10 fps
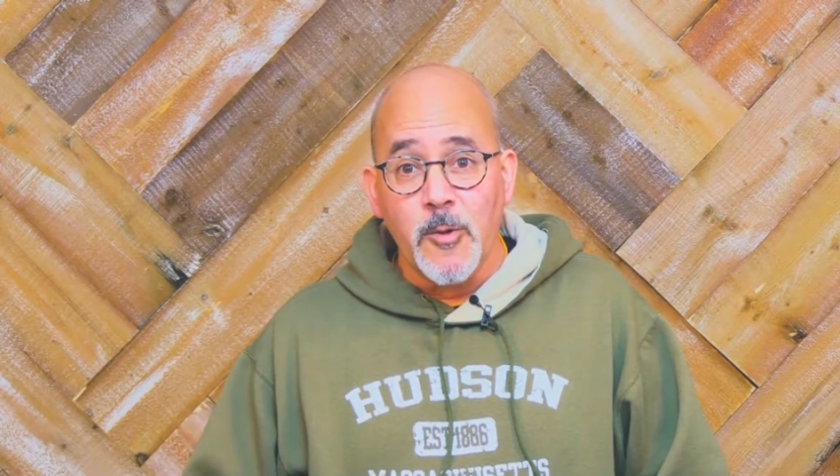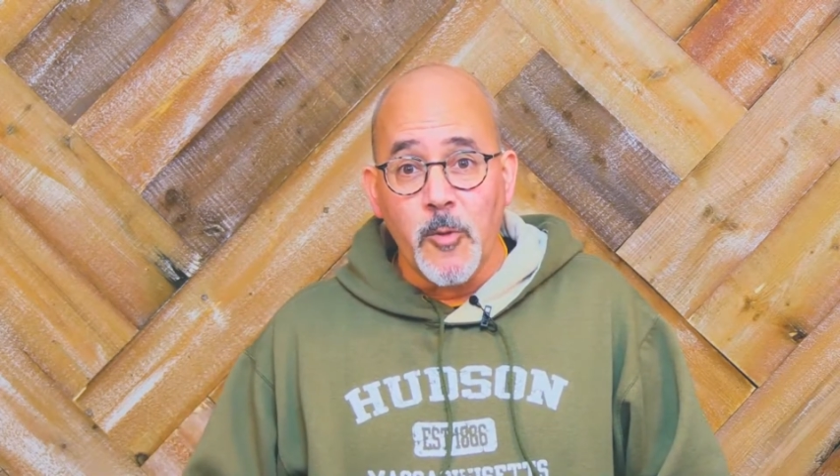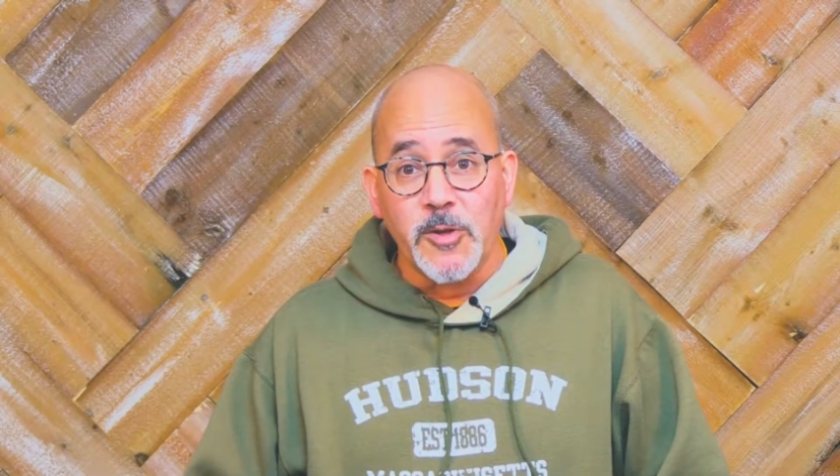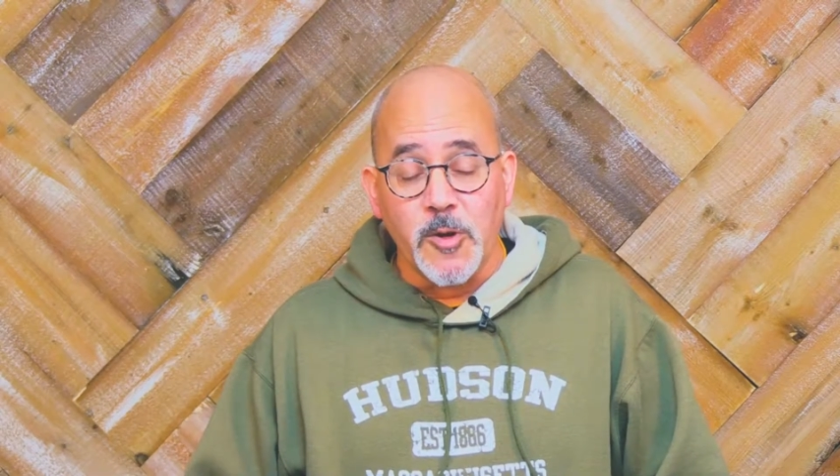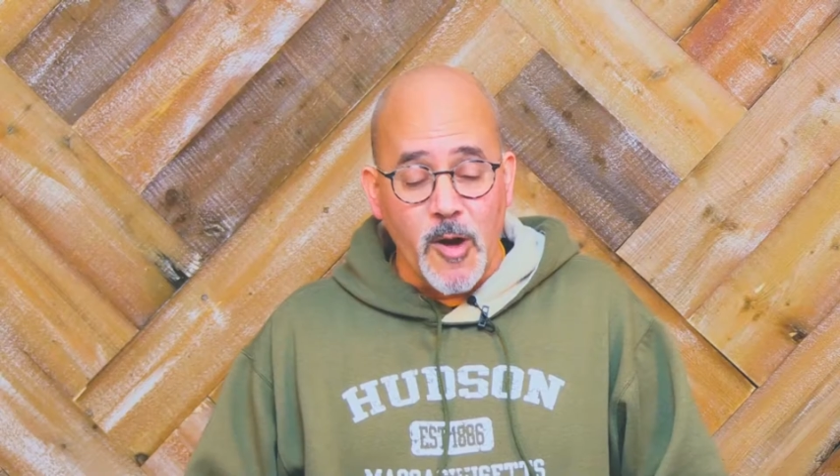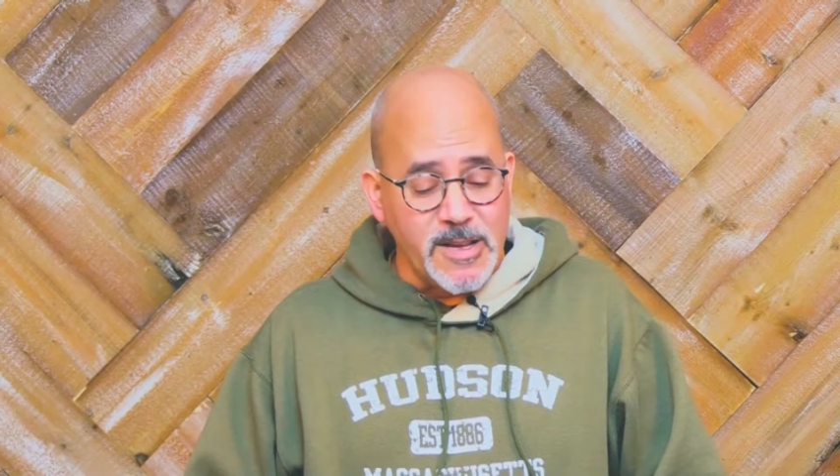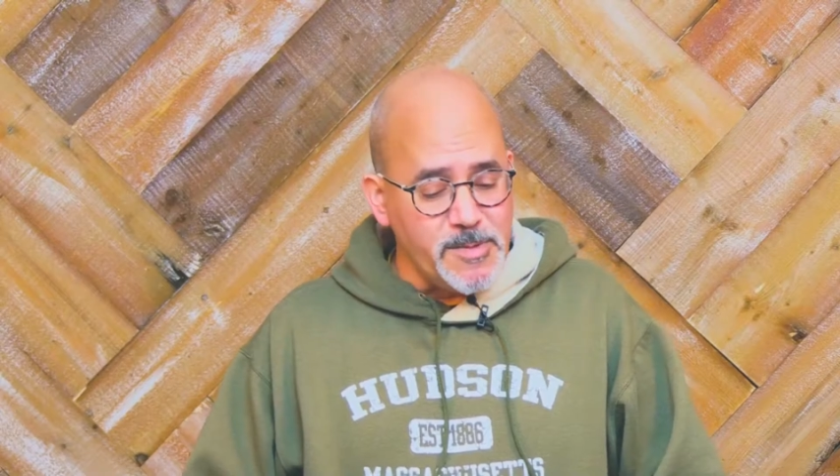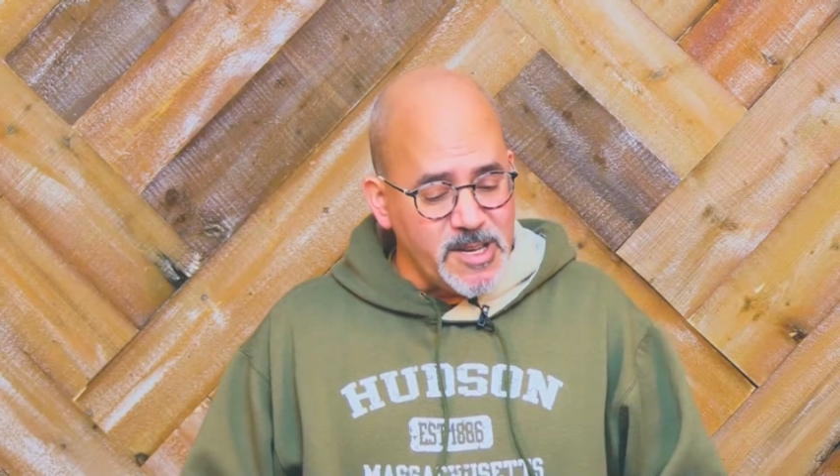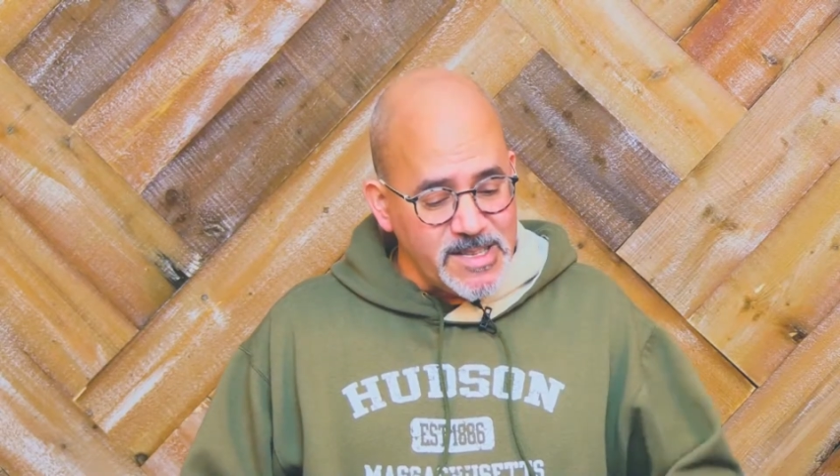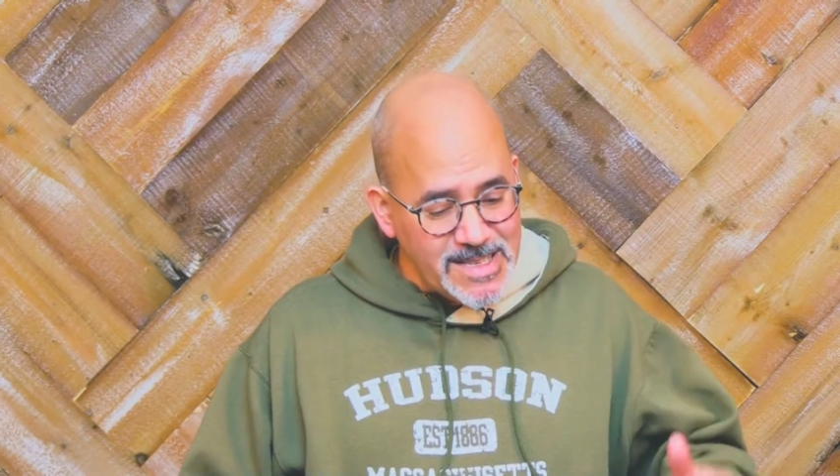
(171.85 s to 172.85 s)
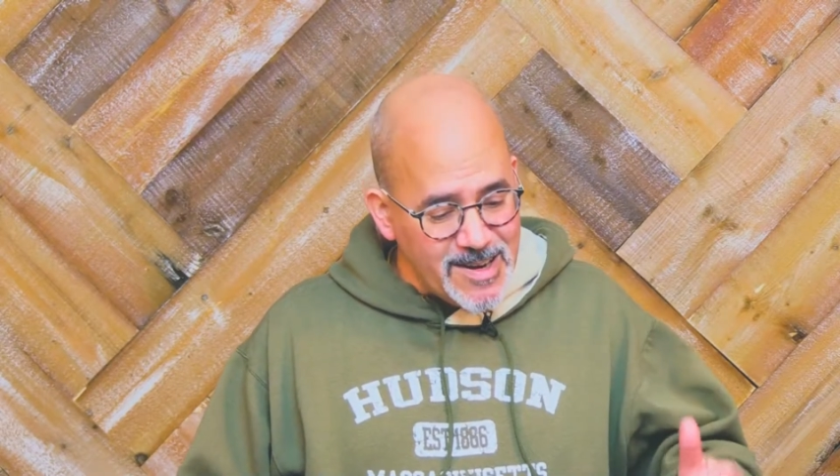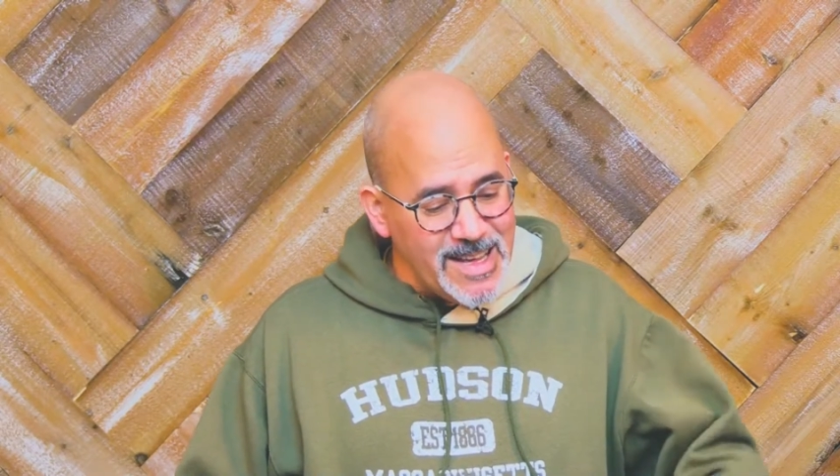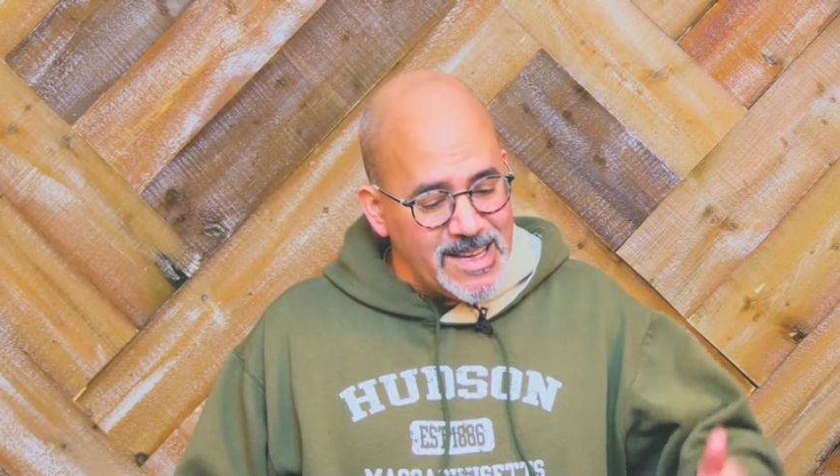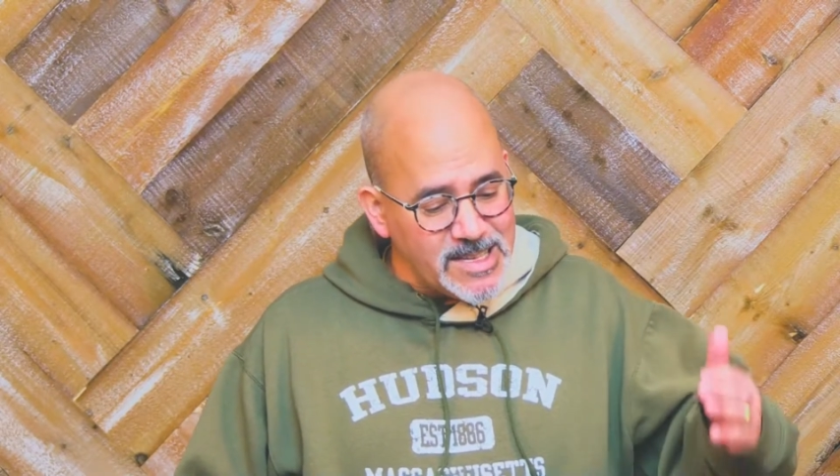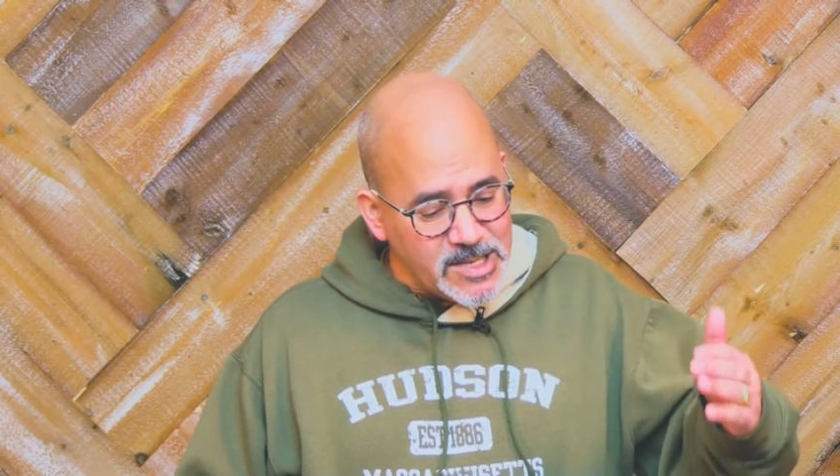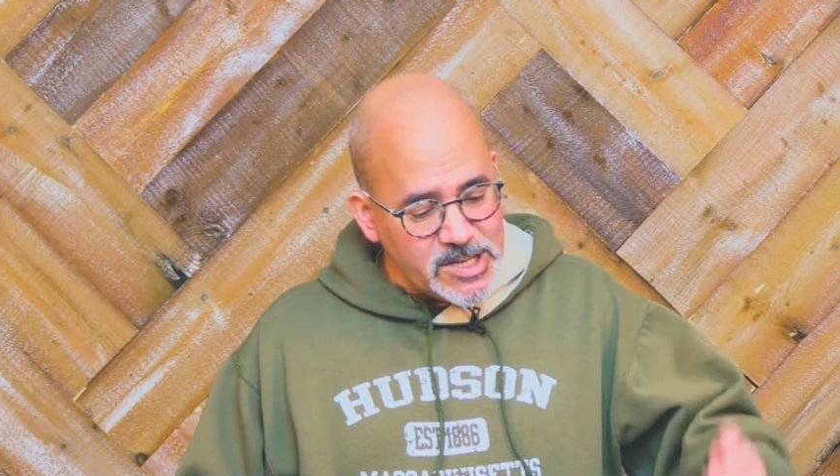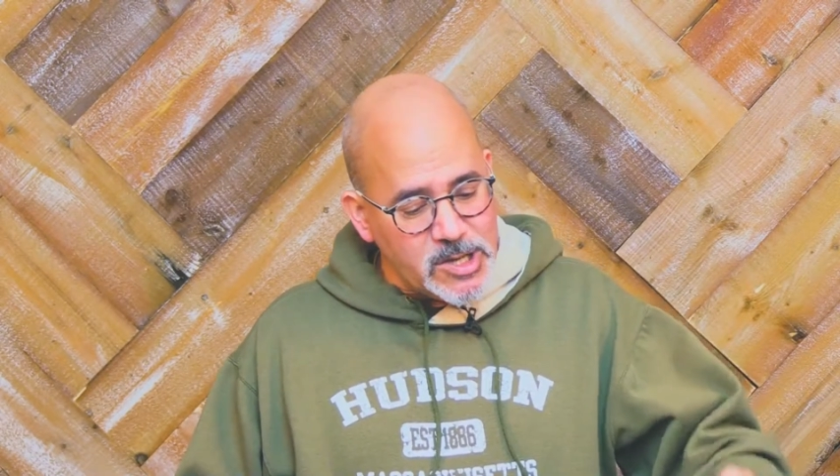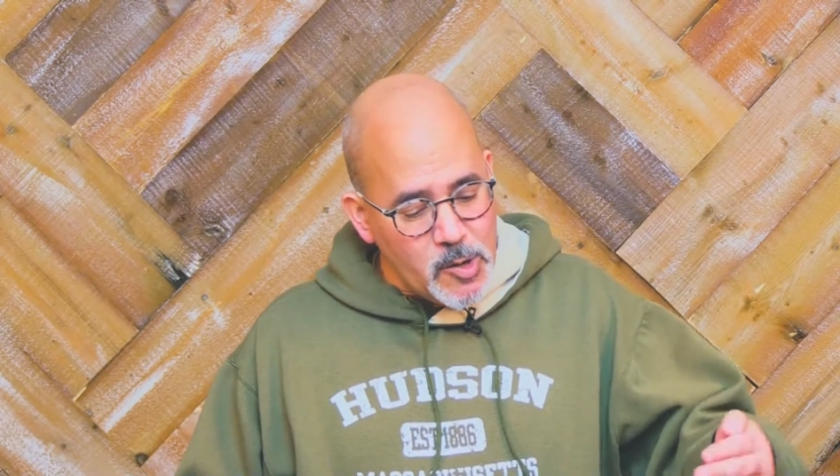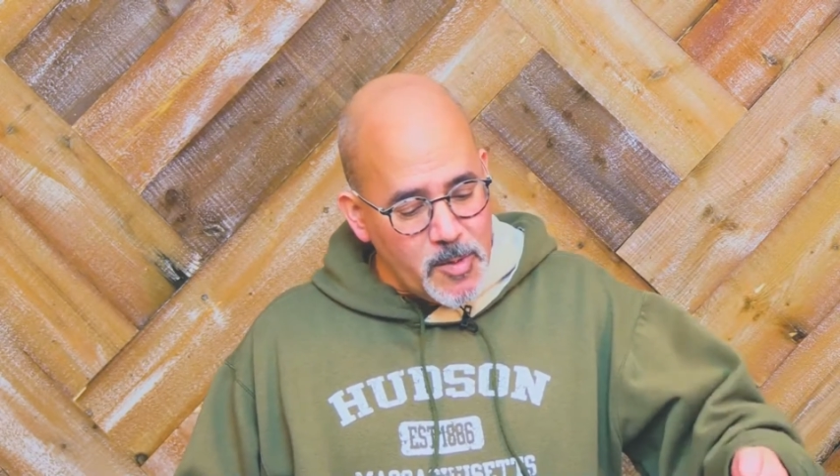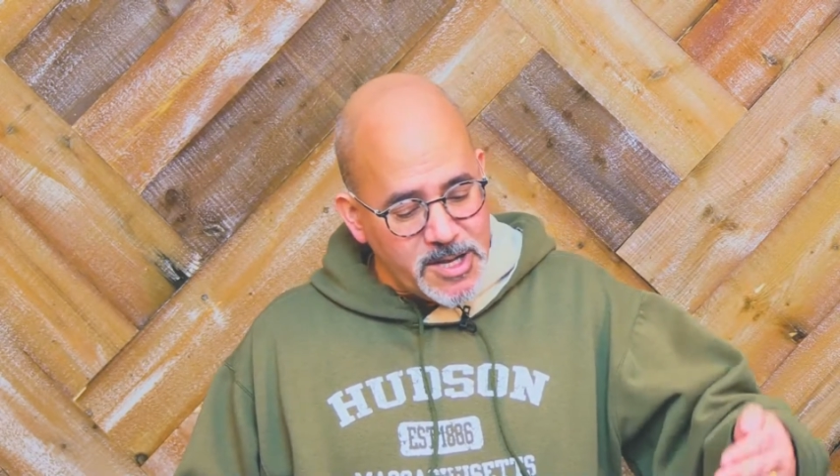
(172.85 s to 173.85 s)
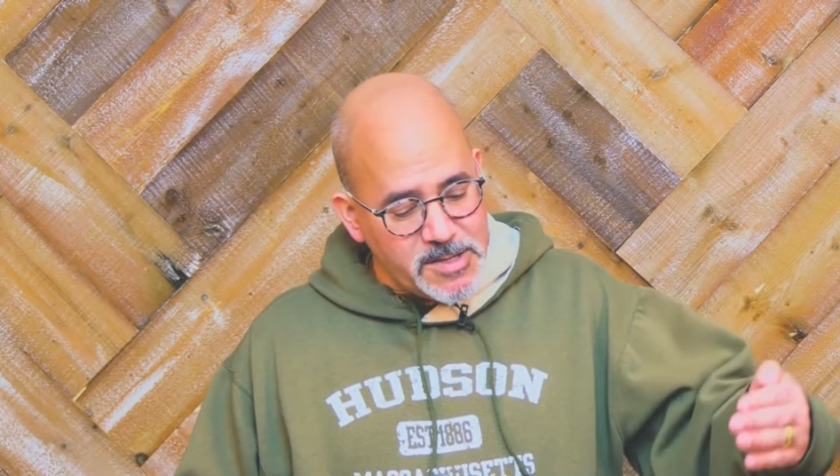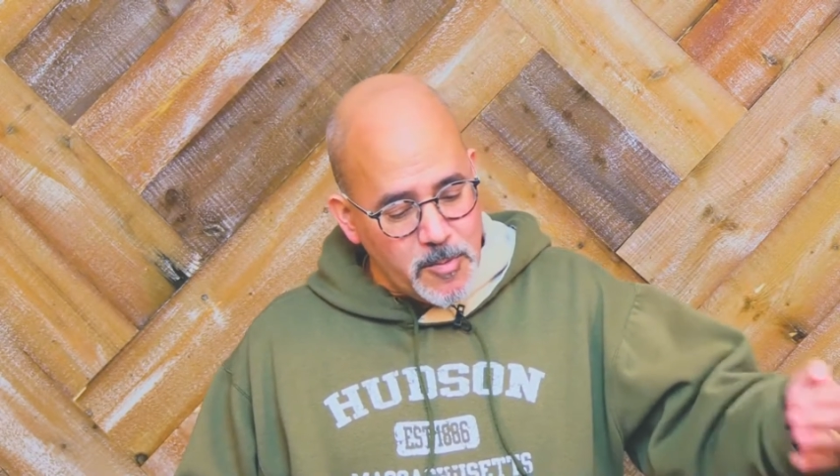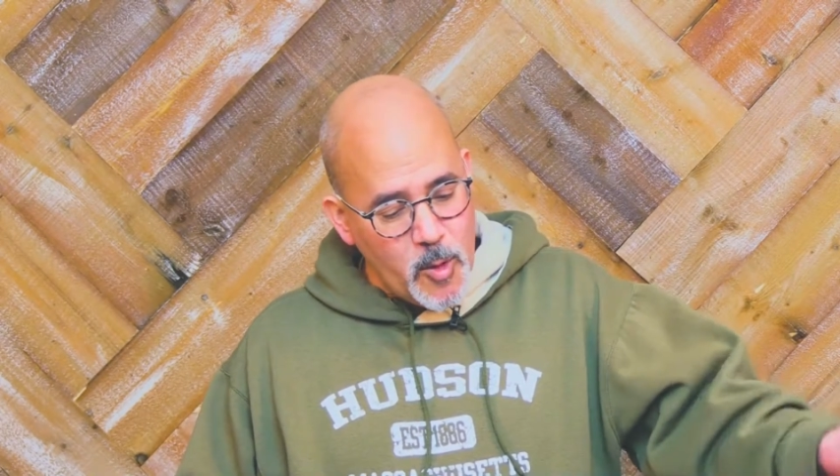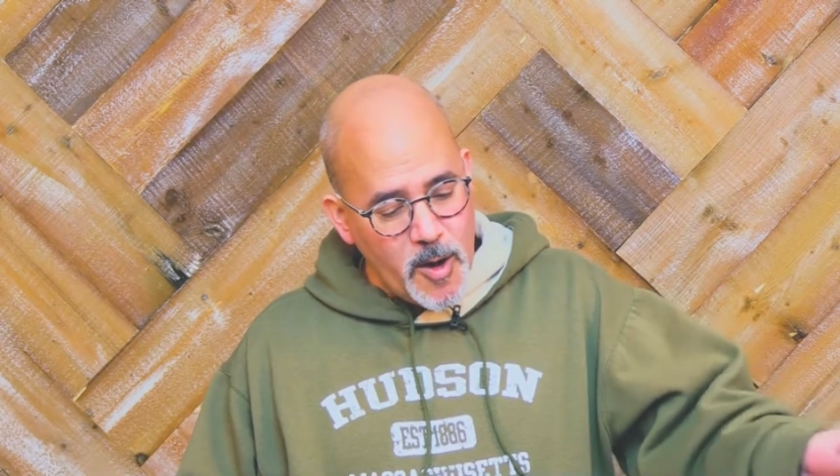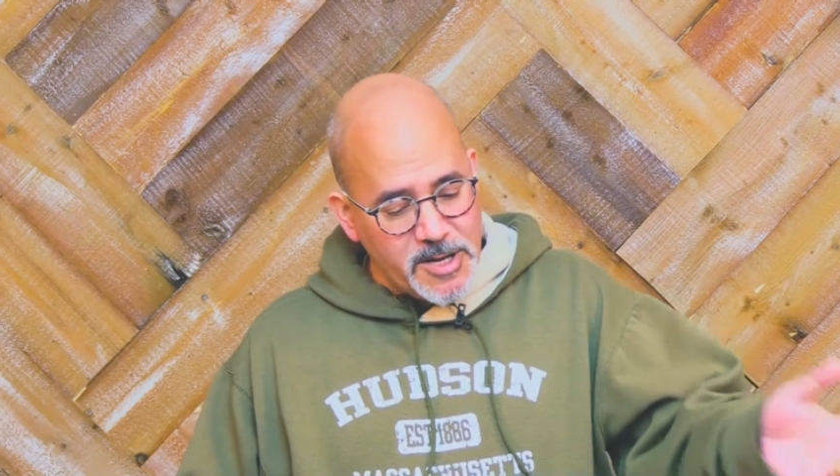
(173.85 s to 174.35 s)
with Christ, because there is so much more.